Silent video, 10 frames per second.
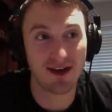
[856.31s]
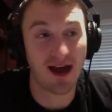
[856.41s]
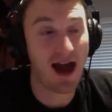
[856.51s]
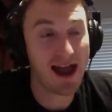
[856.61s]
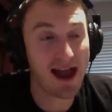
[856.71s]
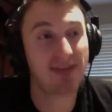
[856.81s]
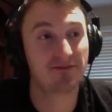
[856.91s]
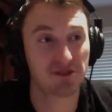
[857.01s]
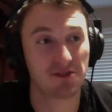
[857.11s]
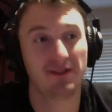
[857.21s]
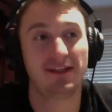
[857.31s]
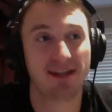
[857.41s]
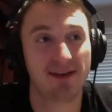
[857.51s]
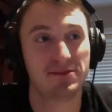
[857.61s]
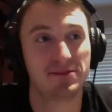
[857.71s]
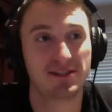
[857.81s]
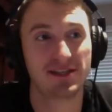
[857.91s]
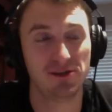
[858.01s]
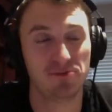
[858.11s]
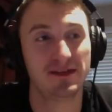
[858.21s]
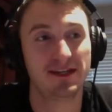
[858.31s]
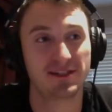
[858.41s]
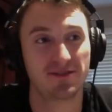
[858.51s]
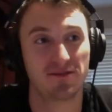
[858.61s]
I have certainly come to see you because of